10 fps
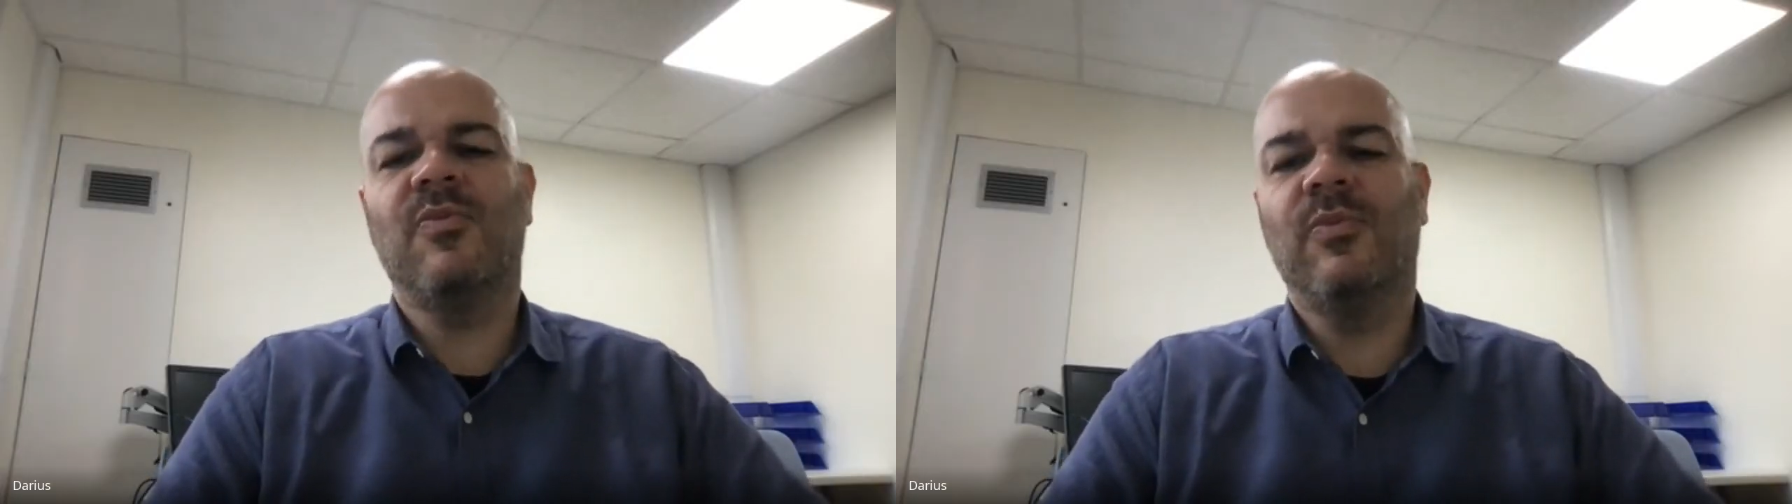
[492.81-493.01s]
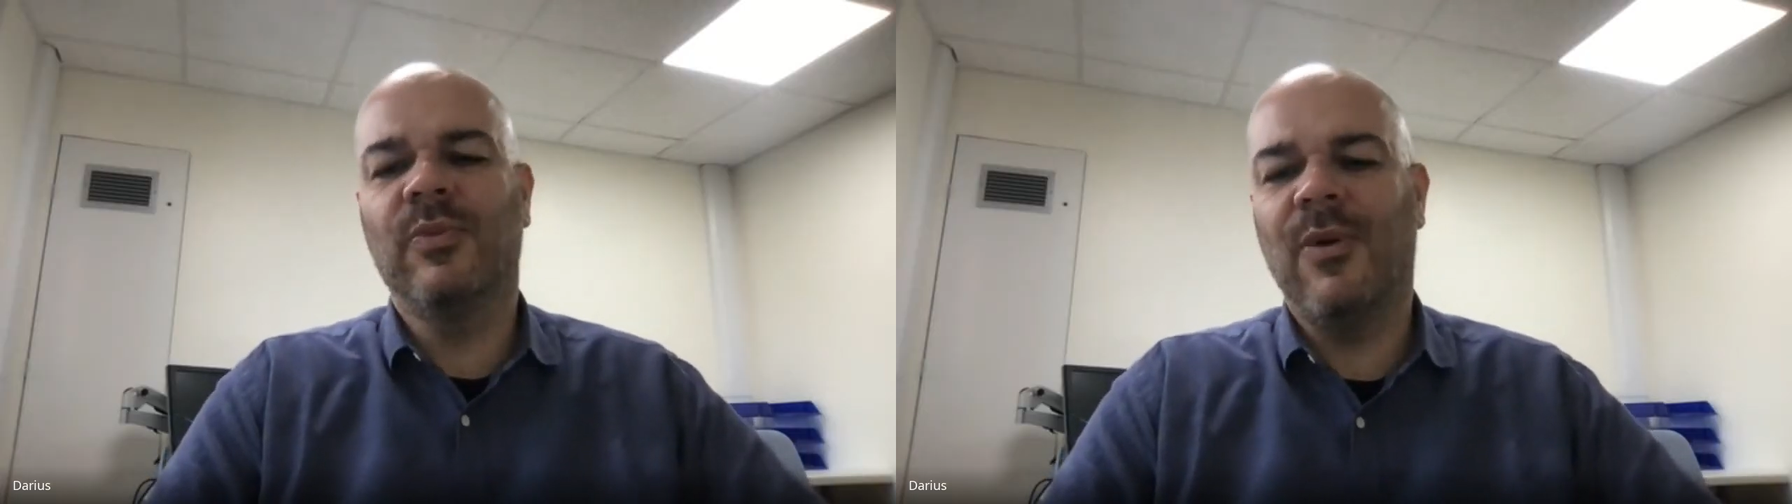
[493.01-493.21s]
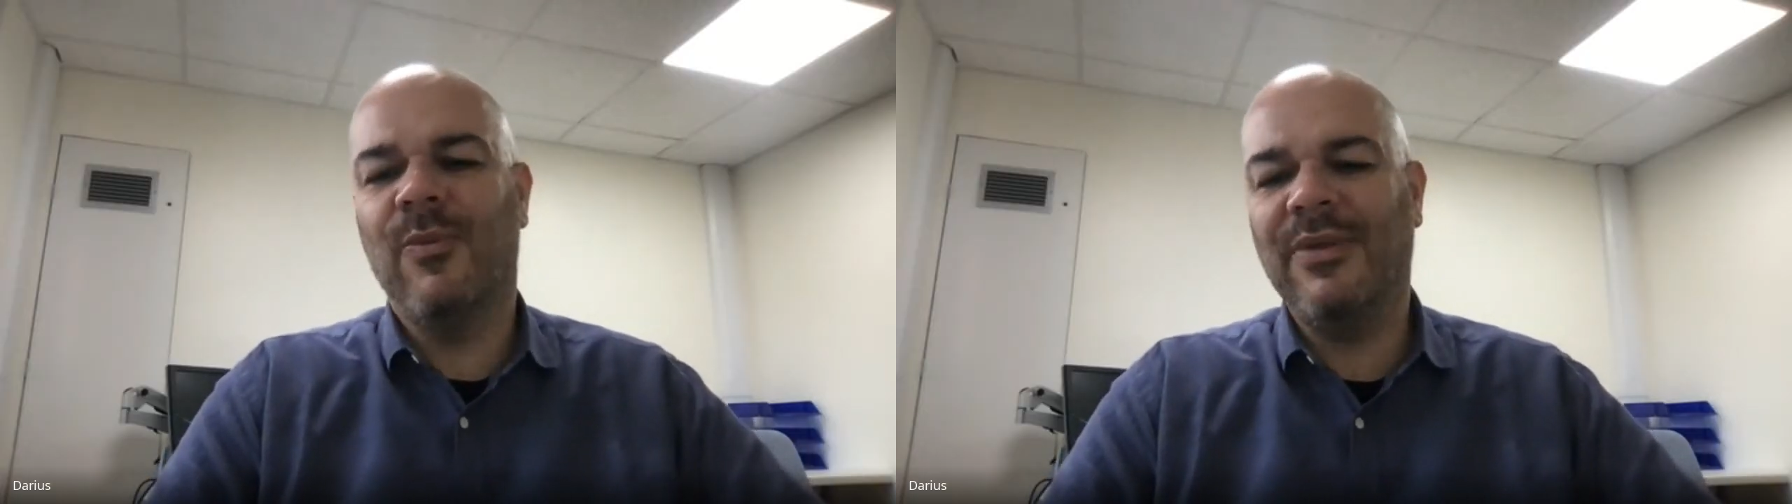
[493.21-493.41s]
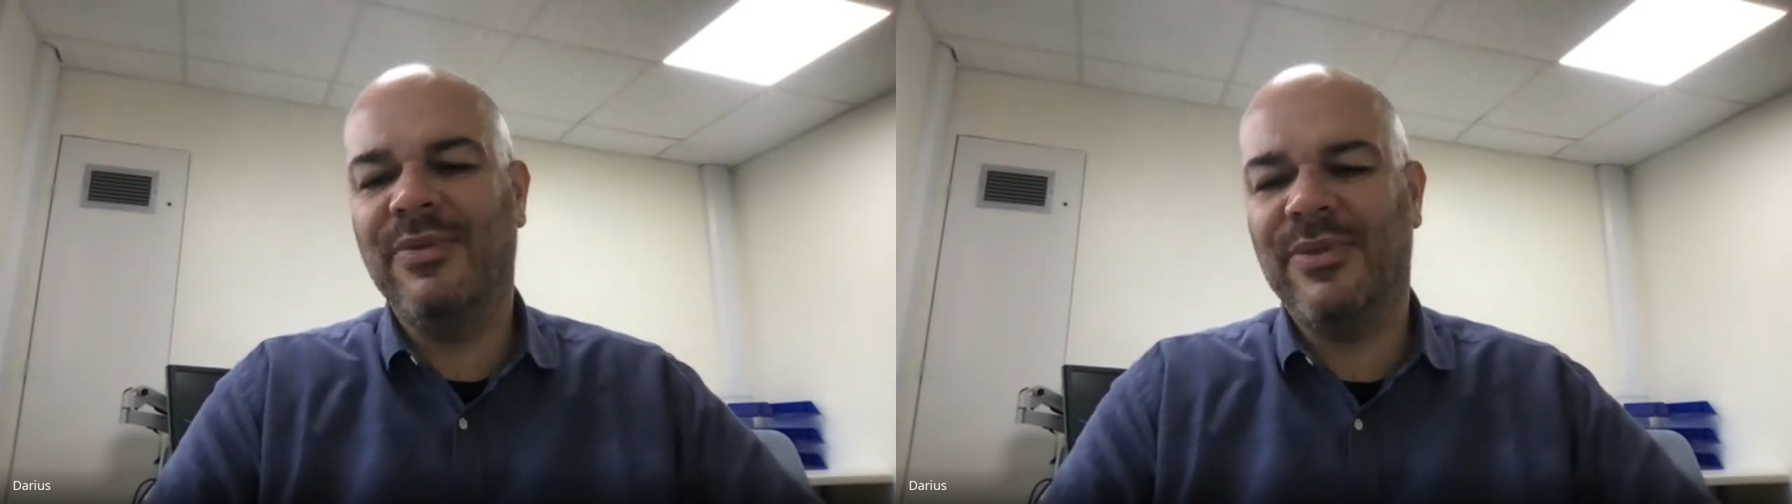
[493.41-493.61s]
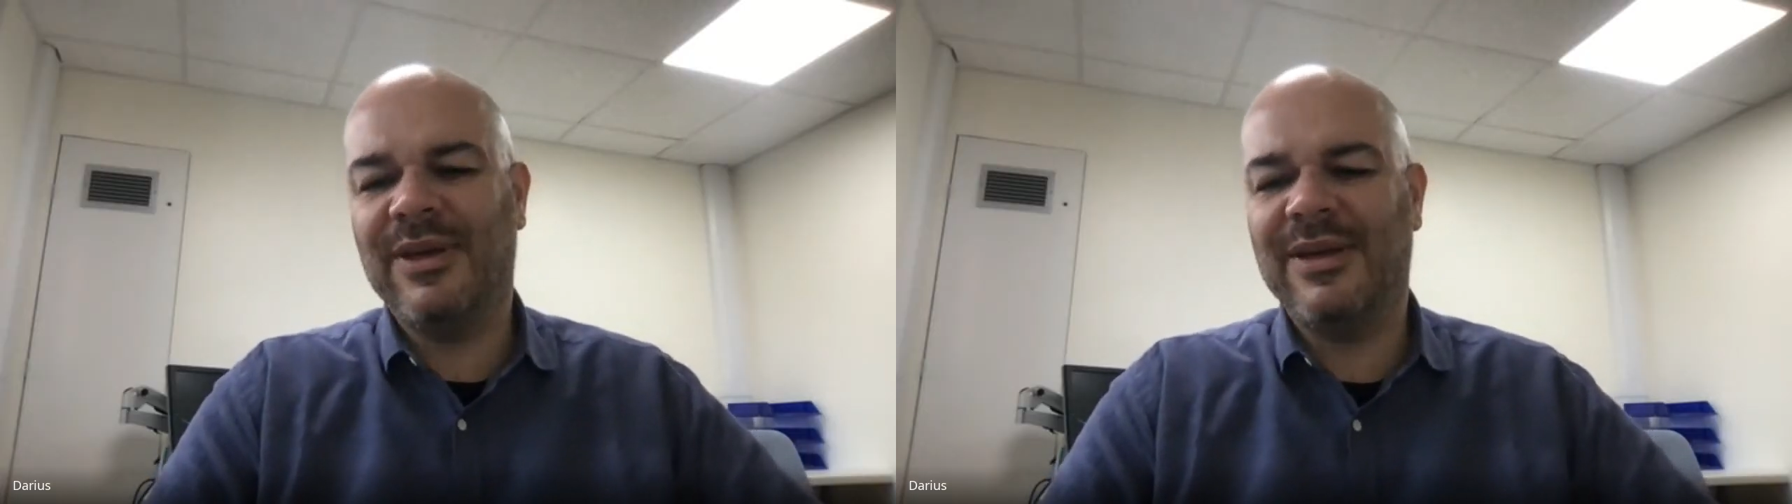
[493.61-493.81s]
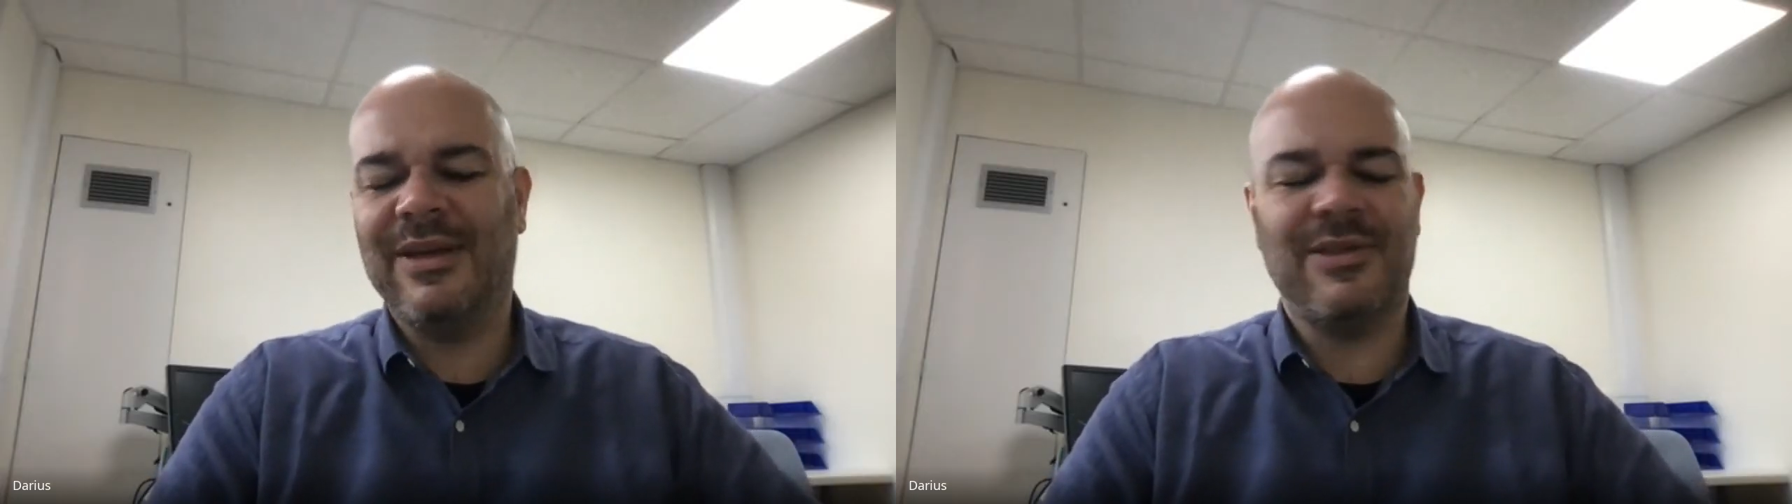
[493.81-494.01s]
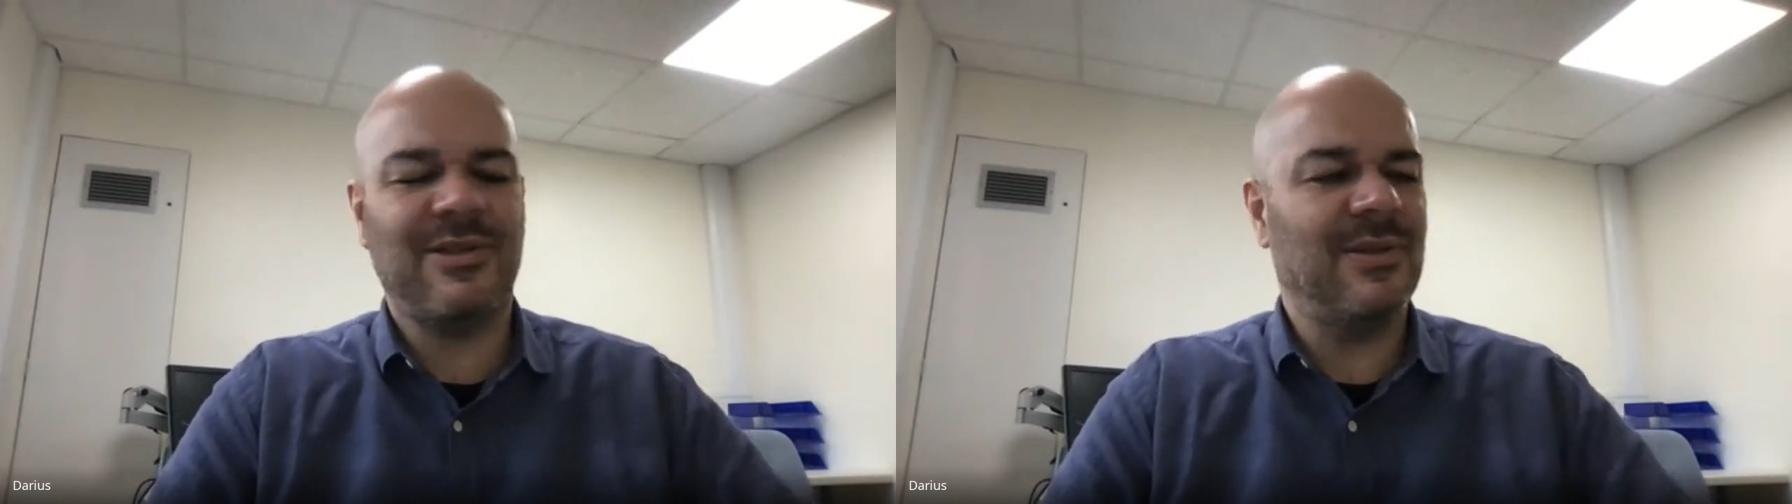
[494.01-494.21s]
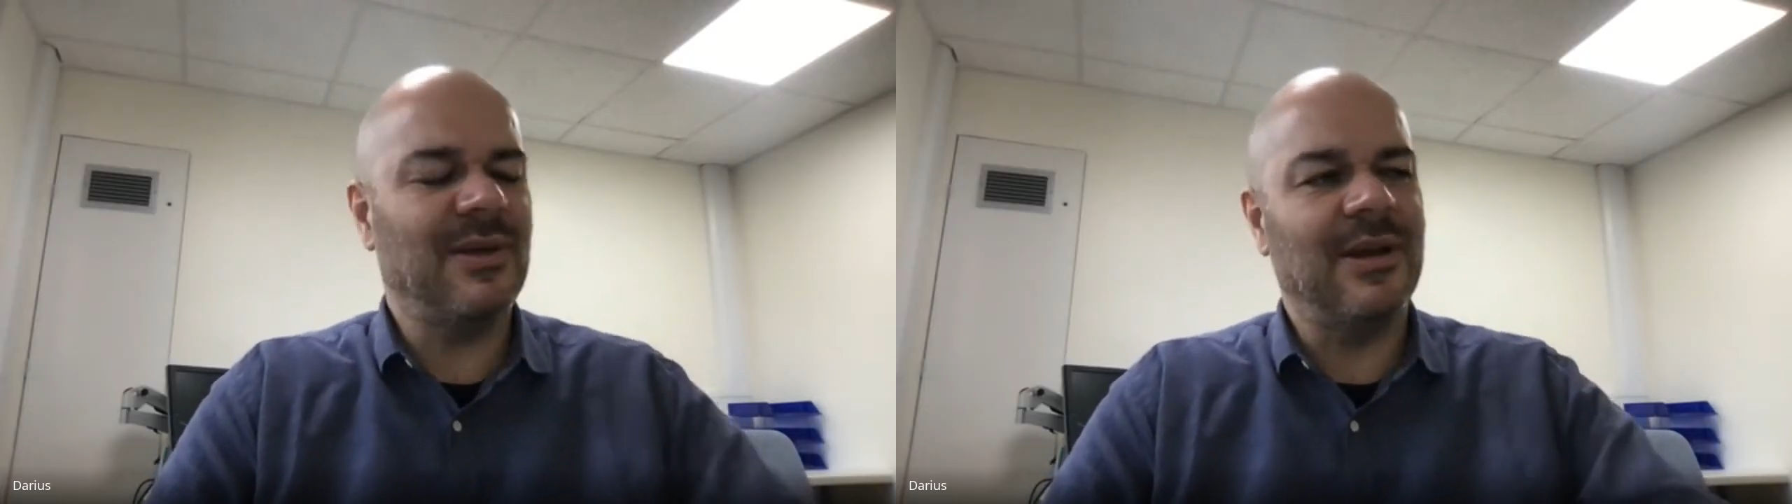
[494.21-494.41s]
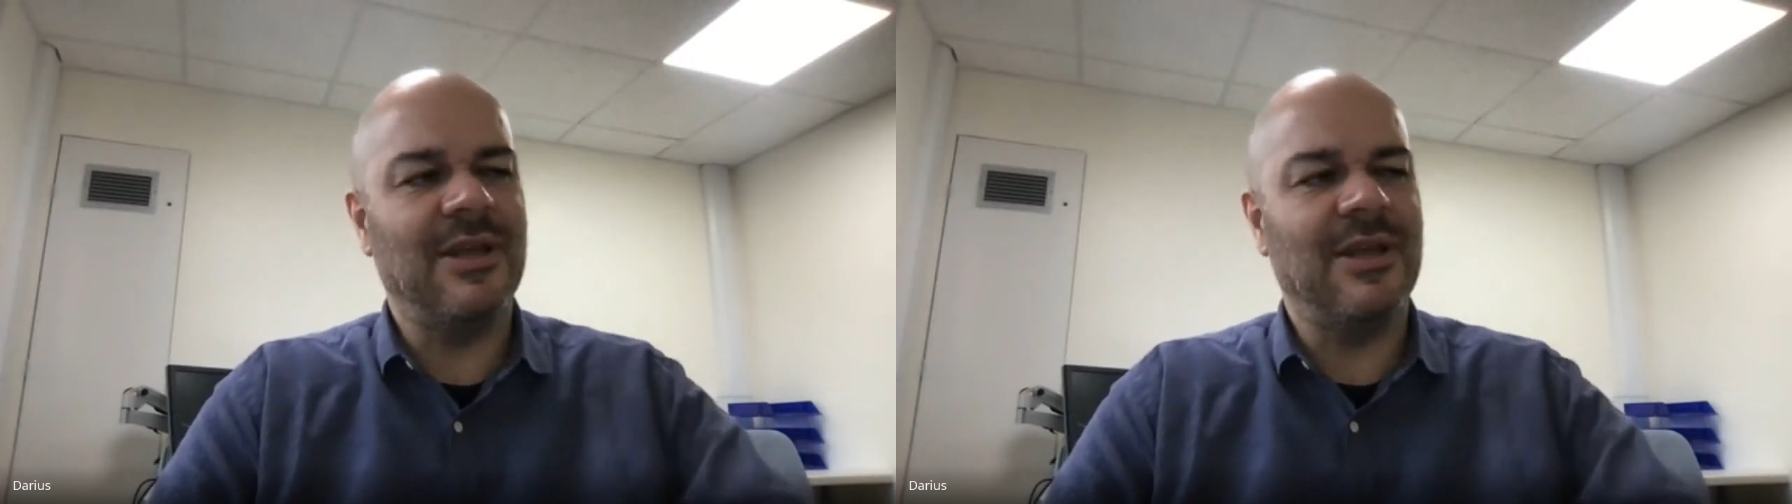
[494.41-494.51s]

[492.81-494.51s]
one thing is that